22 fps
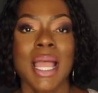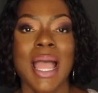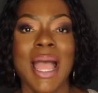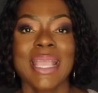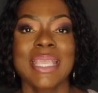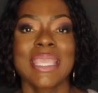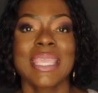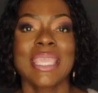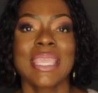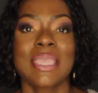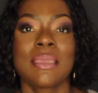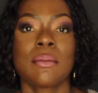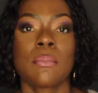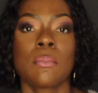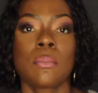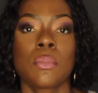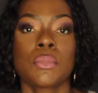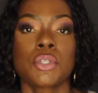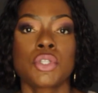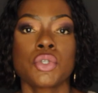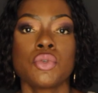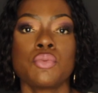I
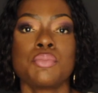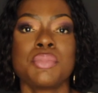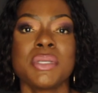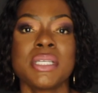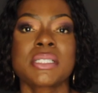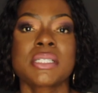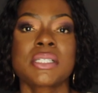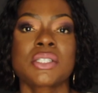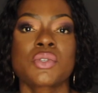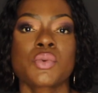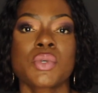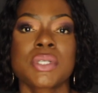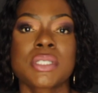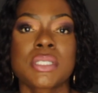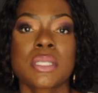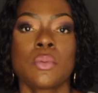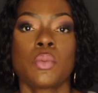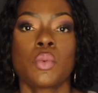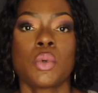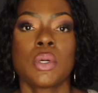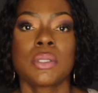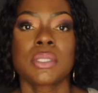can't do business with
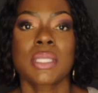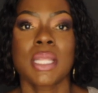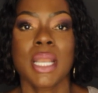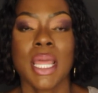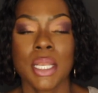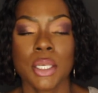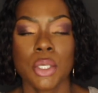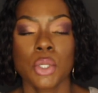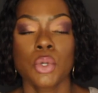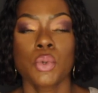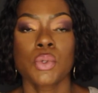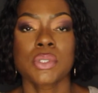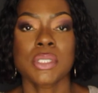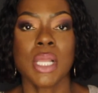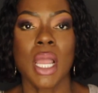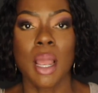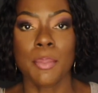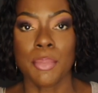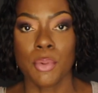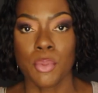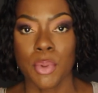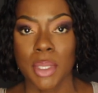someone that I know is
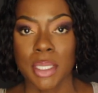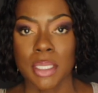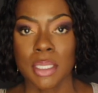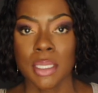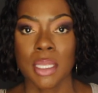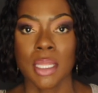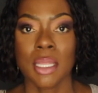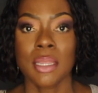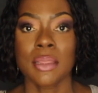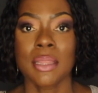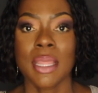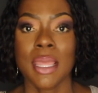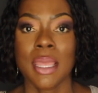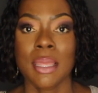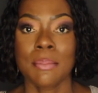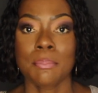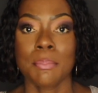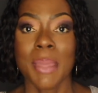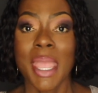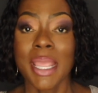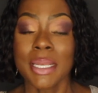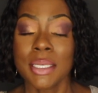operating in
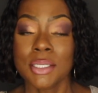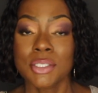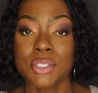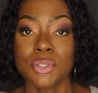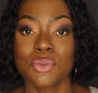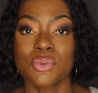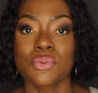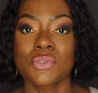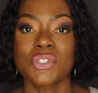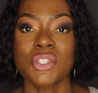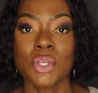that magnitude.